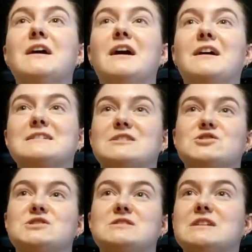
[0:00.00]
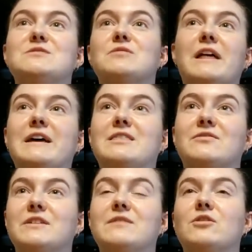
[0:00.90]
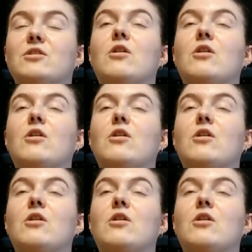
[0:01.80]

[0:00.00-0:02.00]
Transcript: because I just didn't like the flavor at